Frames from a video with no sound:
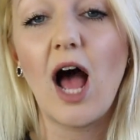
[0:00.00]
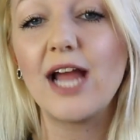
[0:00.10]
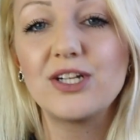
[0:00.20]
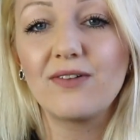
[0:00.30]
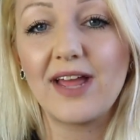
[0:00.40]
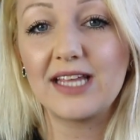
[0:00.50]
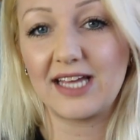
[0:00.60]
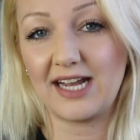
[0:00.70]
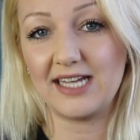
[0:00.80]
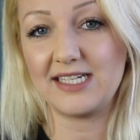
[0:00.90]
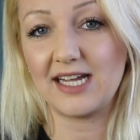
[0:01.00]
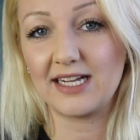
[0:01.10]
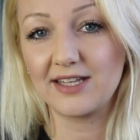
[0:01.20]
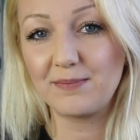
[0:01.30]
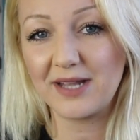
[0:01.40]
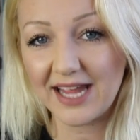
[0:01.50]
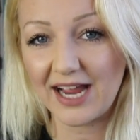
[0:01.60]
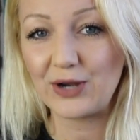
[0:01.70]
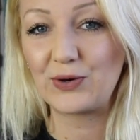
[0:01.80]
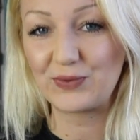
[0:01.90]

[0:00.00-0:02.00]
I don't like that idea. The plant